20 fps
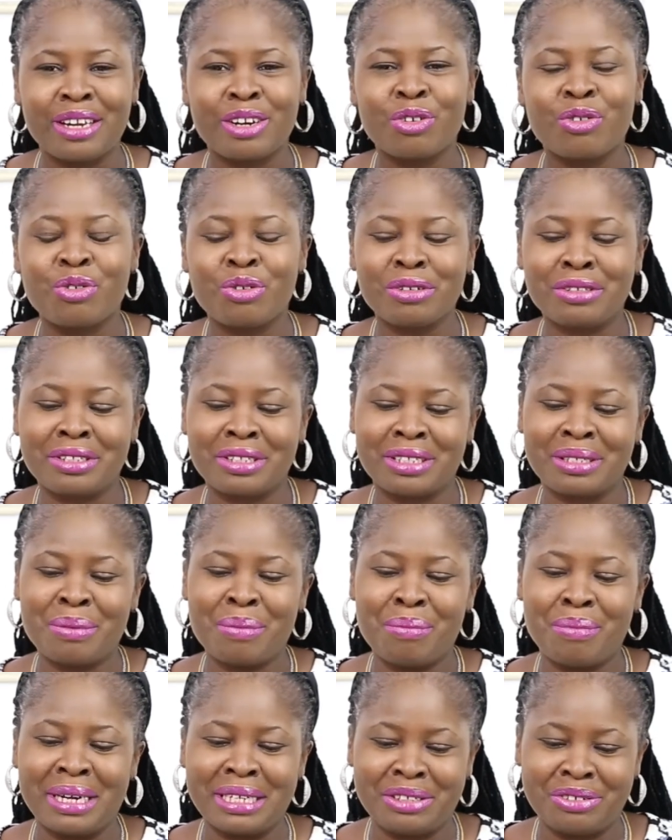growth
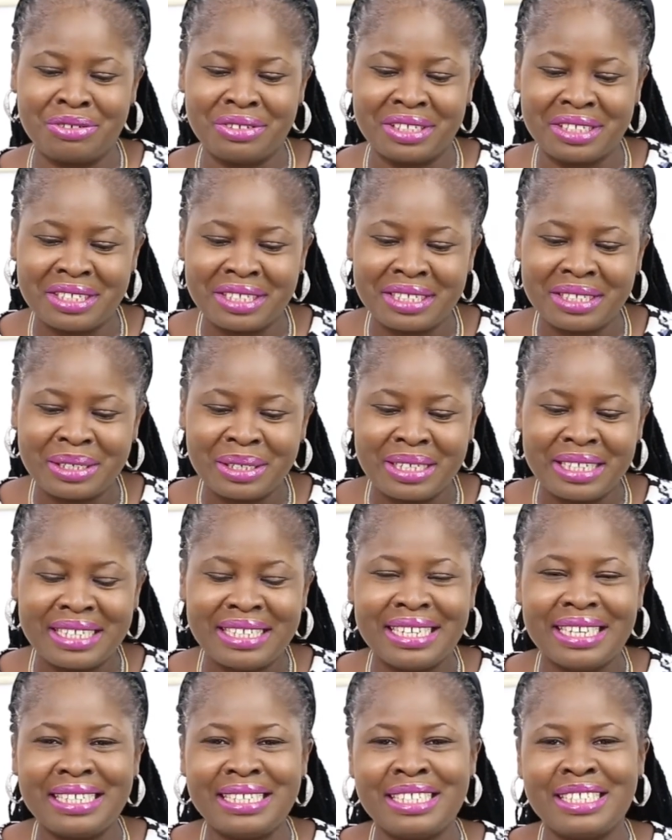matrix.
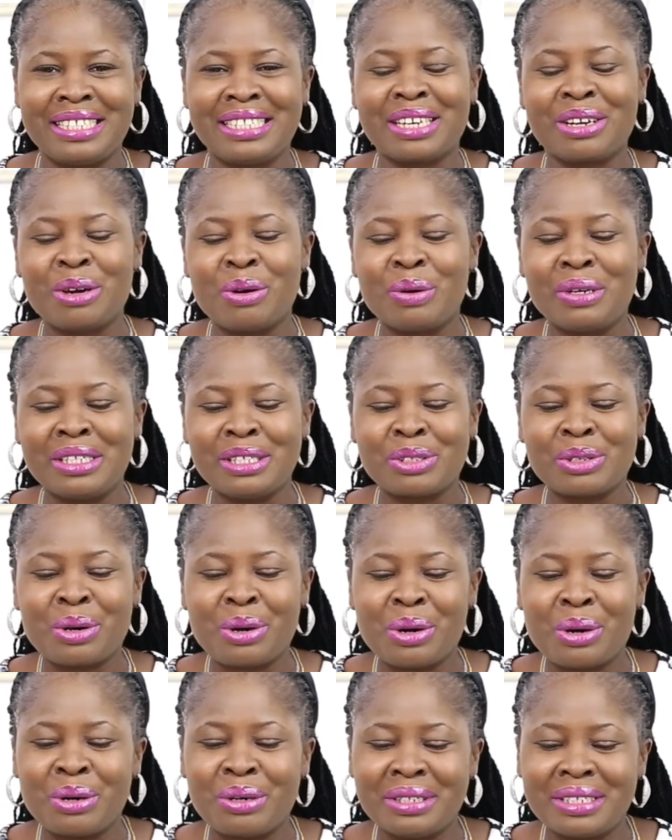Then the second one is
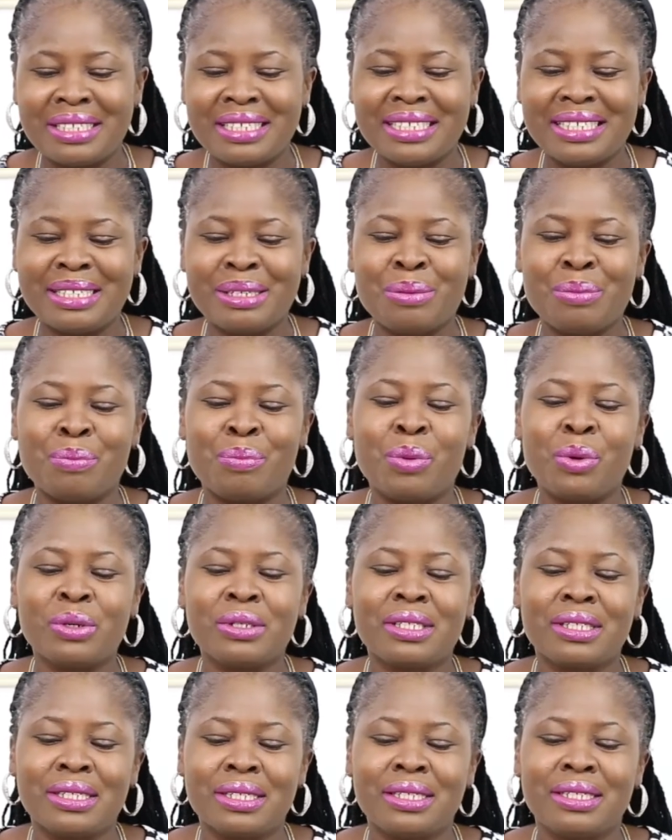called the
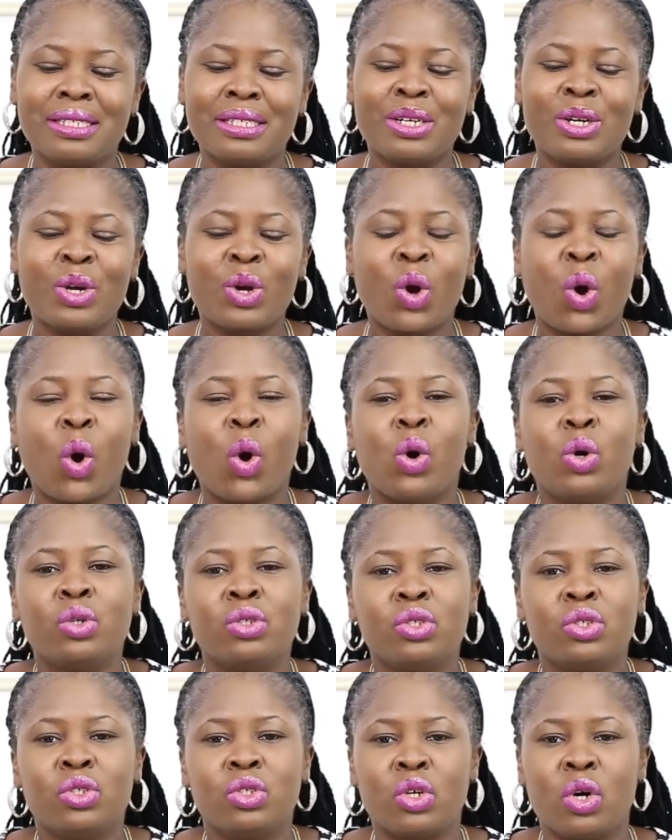Boson
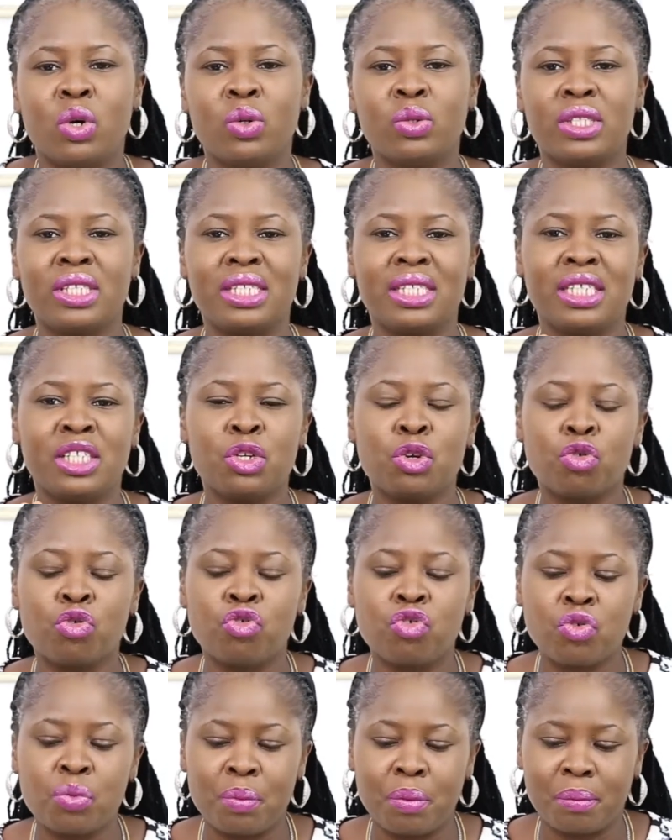consulting
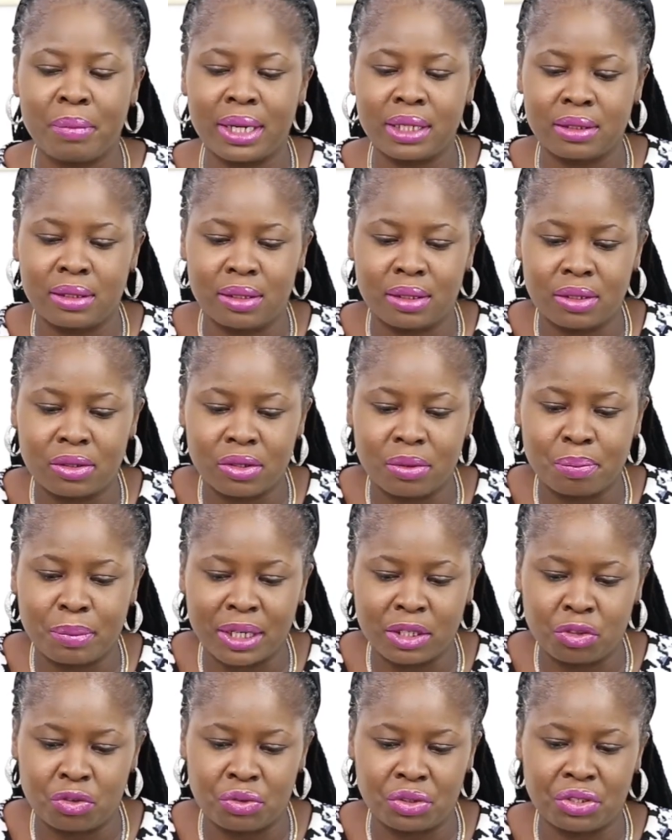group
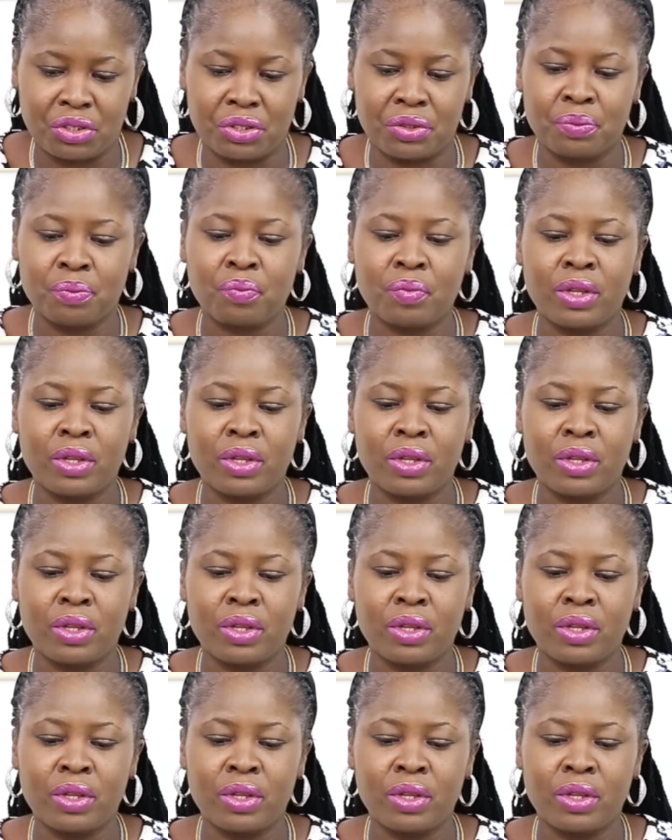matrix.